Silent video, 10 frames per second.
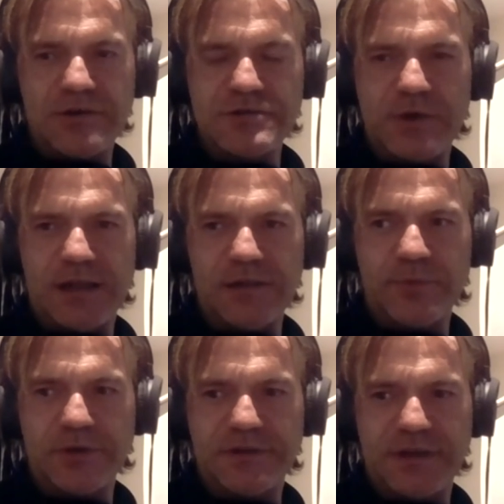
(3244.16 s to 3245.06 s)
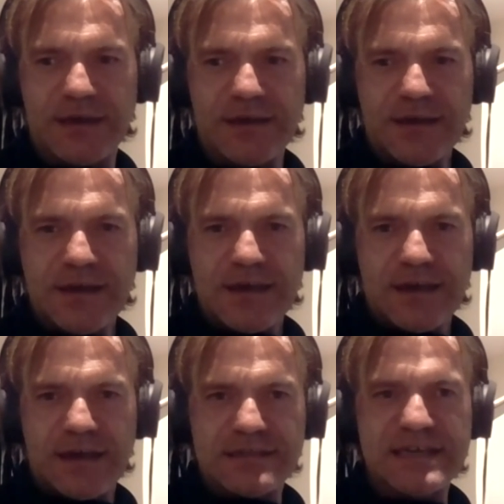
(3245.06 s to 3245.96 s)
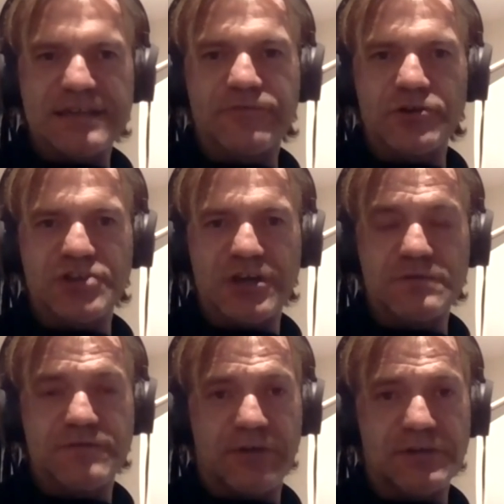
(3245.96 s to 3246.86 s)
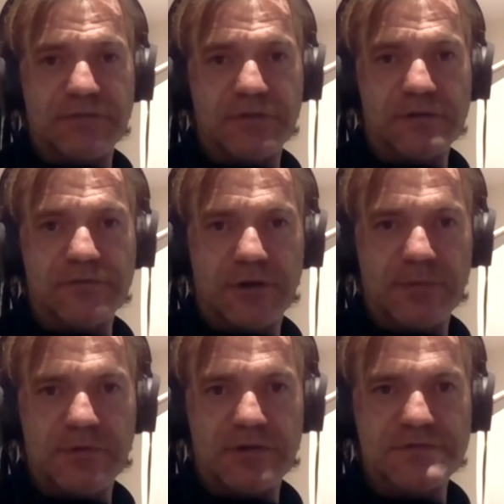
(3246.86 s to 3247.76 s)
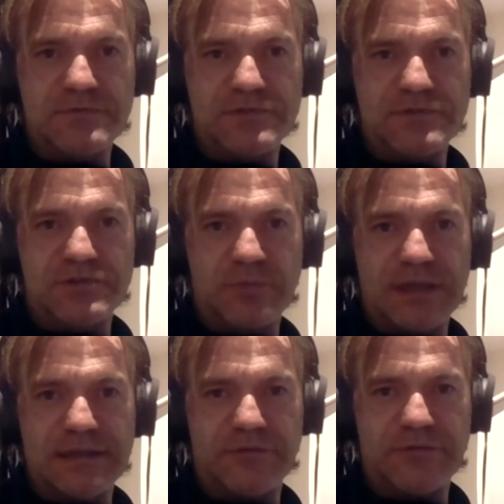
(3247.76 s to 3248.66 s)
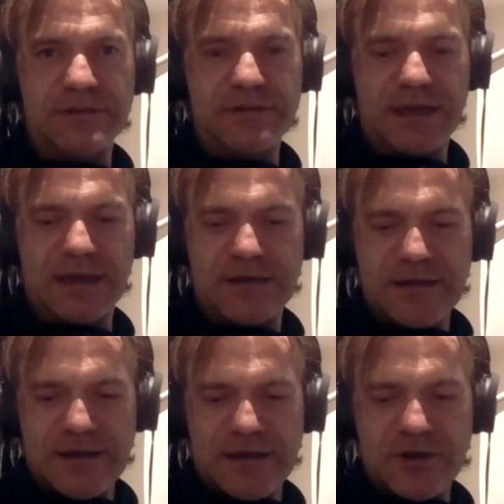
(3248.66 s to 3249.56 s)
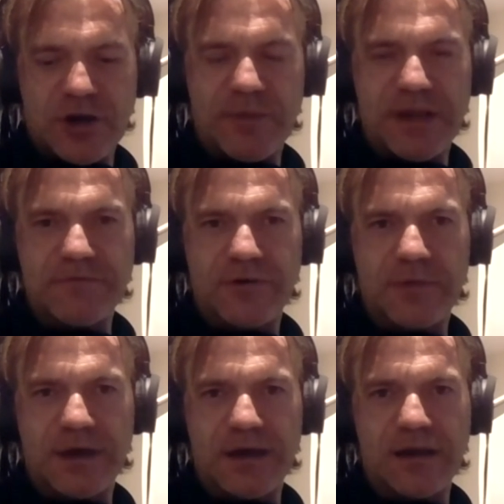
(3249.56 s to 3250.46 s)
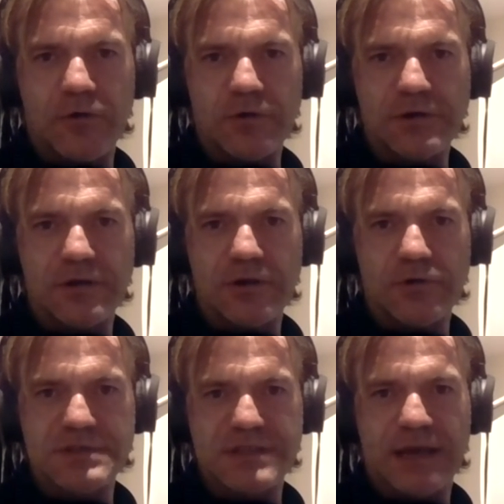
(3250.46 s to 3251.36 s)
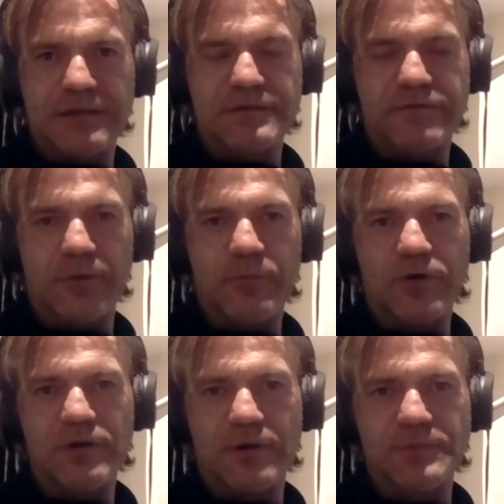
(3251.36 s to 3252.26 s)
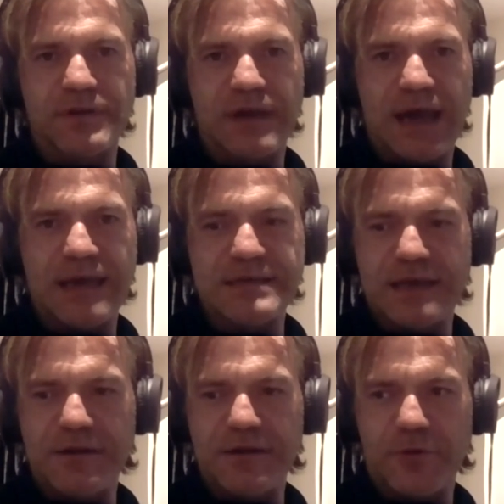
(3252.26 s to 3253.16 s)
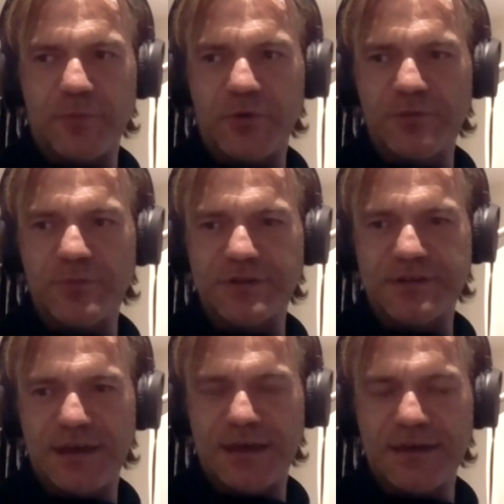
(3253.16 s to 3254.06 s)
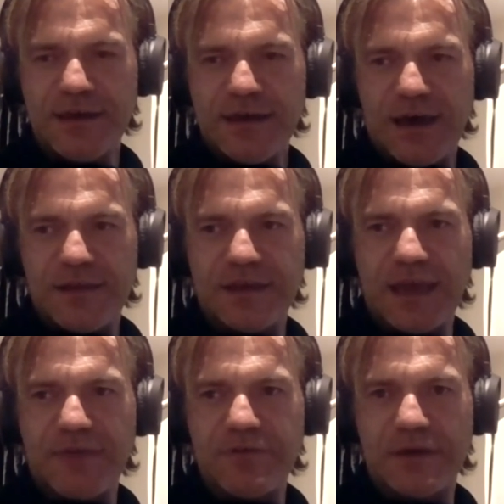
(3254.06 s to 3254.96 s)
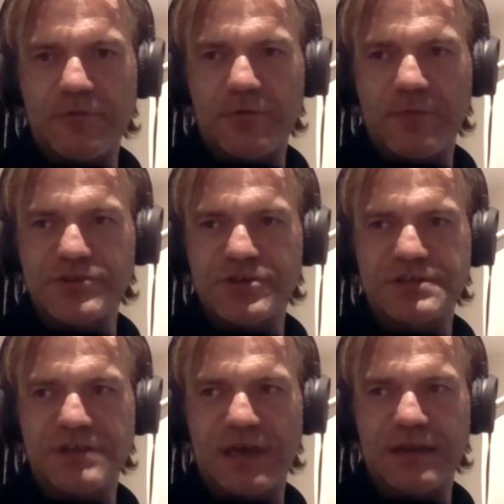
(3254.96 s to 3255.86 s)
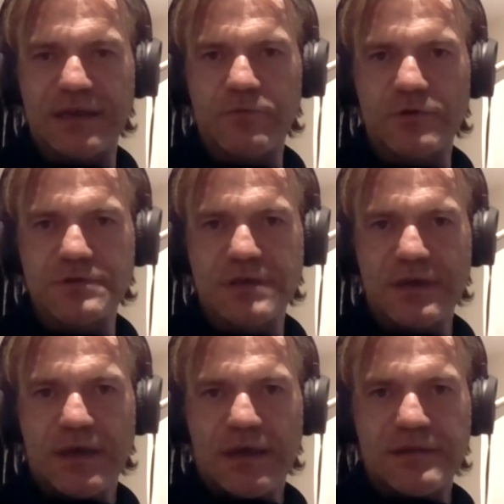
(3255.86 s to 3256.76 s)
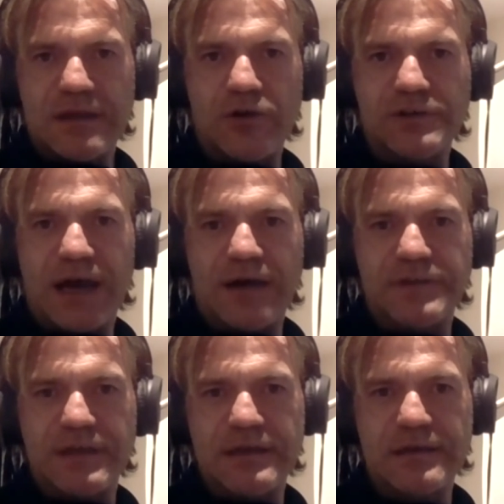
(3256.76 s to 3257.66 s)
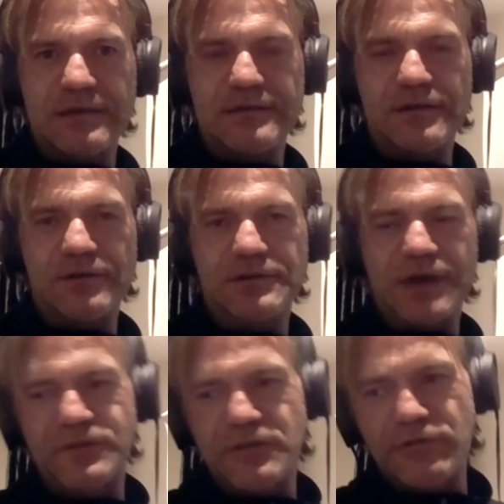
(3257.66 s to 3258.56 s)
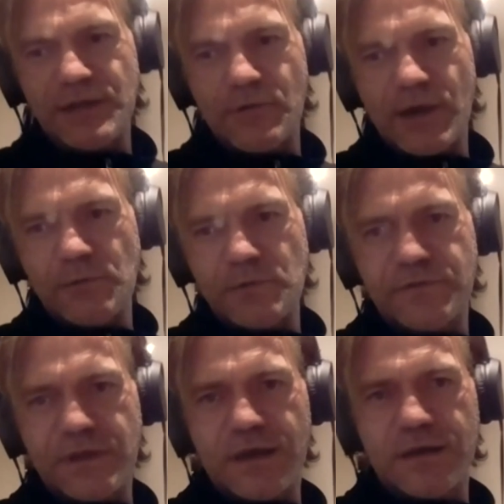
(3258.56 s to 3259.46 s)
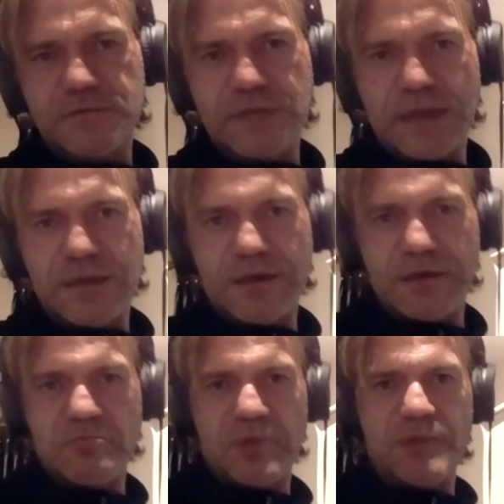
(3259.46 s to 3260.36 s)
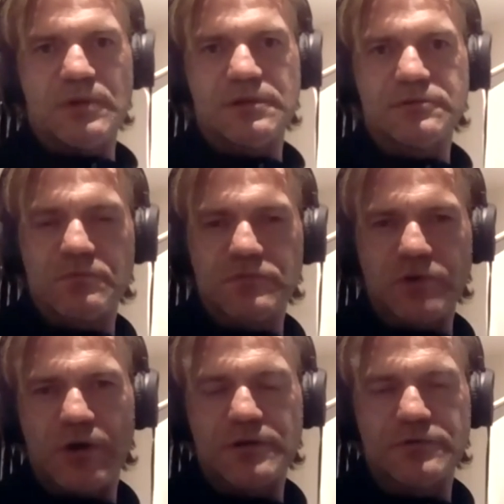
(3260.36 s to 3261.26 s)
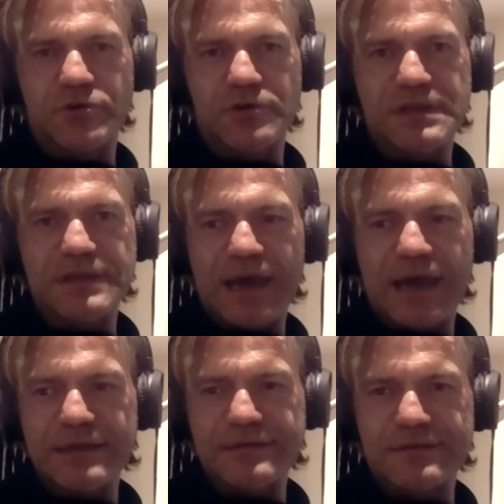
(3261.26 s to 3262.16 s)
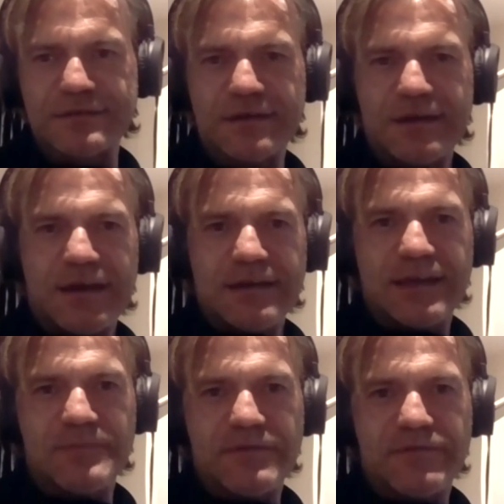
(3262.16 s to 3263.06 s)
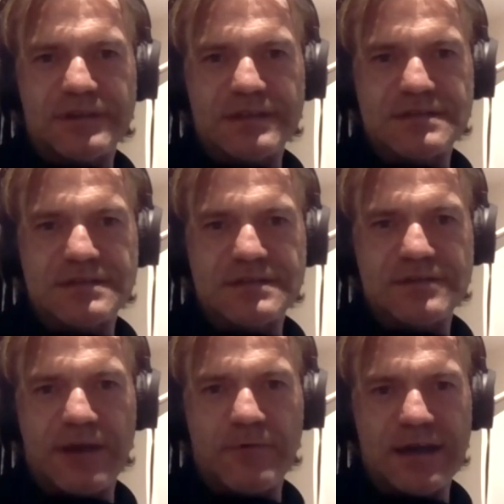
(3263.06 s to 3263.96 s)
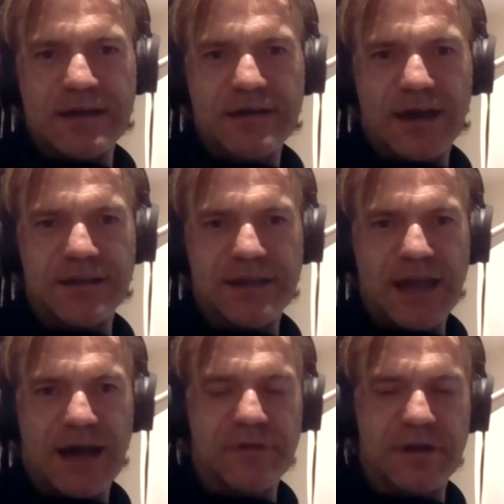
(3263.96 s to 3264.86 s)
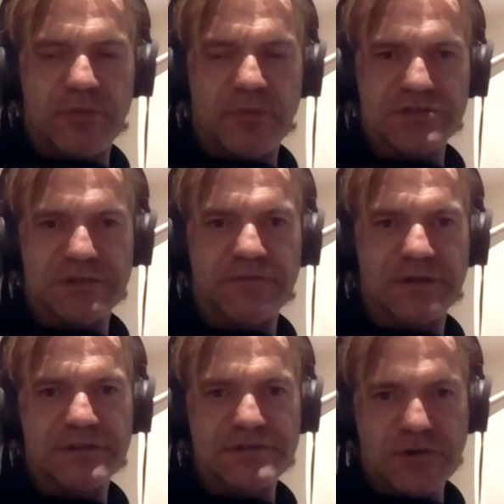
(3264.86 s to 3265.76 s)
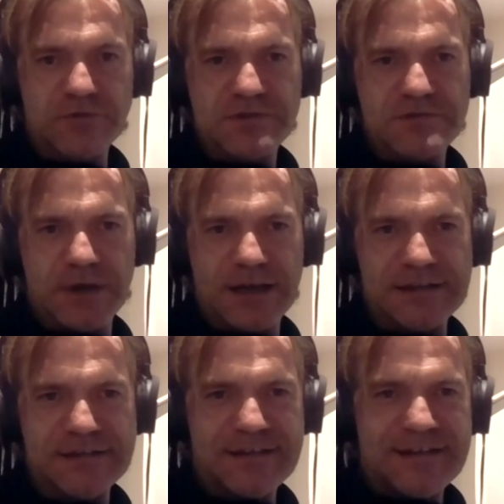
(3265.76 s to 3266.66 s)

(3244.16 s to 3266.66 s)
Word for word: as well. But uh, as I said, the first year was very difficult for me because it was completely different, uh, coming in from a, a, lower lower standard of football up to the high standard of football. But uh, I think everything what Manchester United did was they looked after you. They looked after you really well with the di- uh, people talk, doing your diet and keeping your fitness in the right way. And you have your personal fitness coach as well.